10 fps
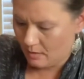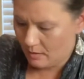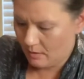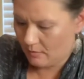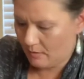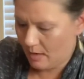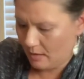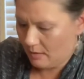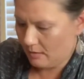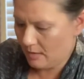All right,
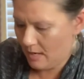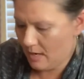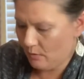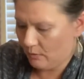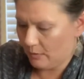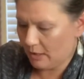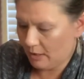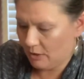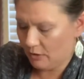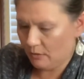now what we're gonna
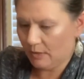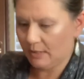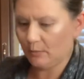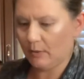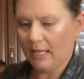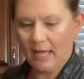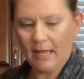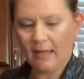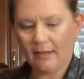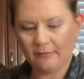do is we
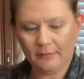have